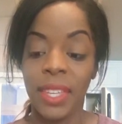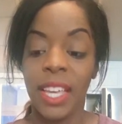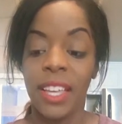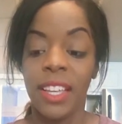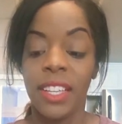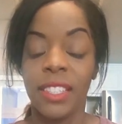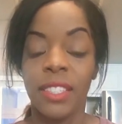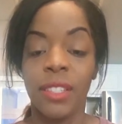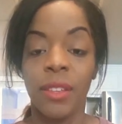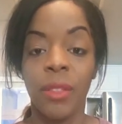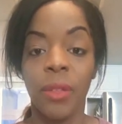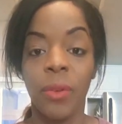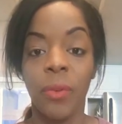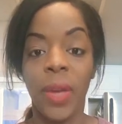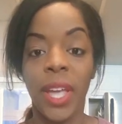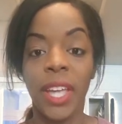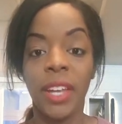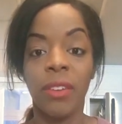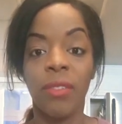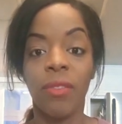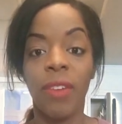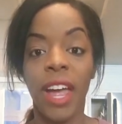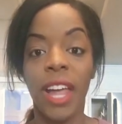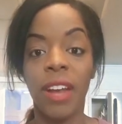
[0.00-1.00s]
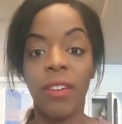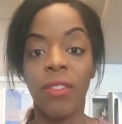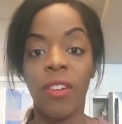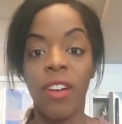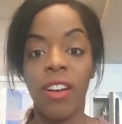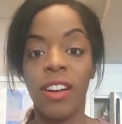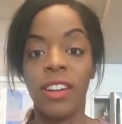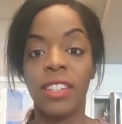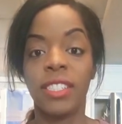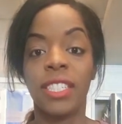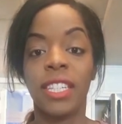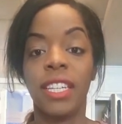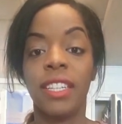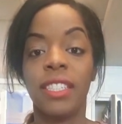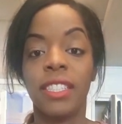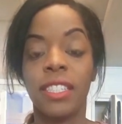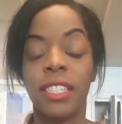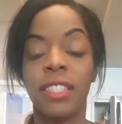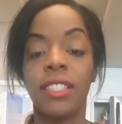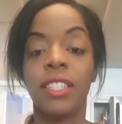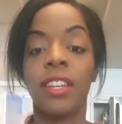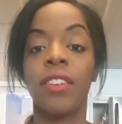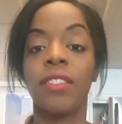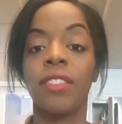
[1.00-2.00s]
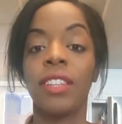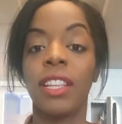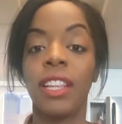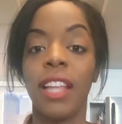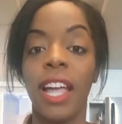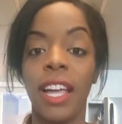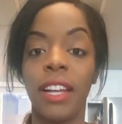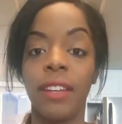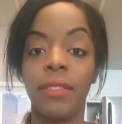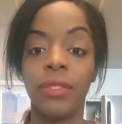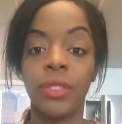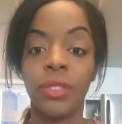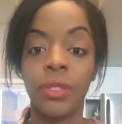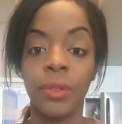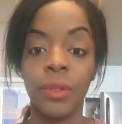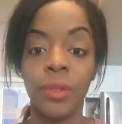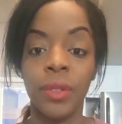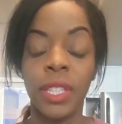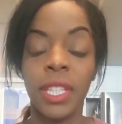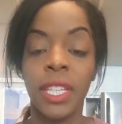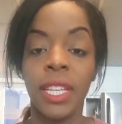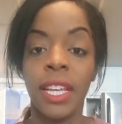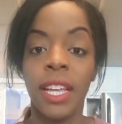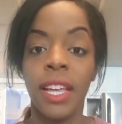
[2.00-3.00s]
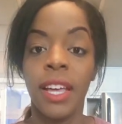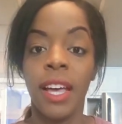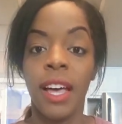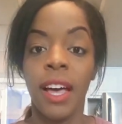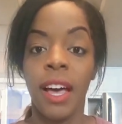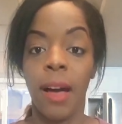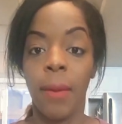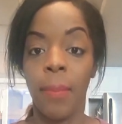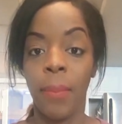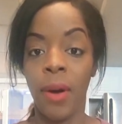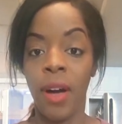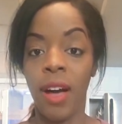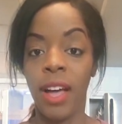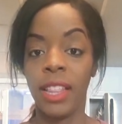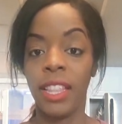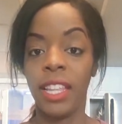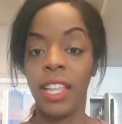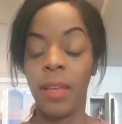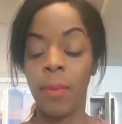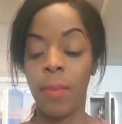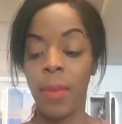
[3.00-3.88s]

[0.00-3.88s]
So the way to right wrongs is to turn the light of truth upon them.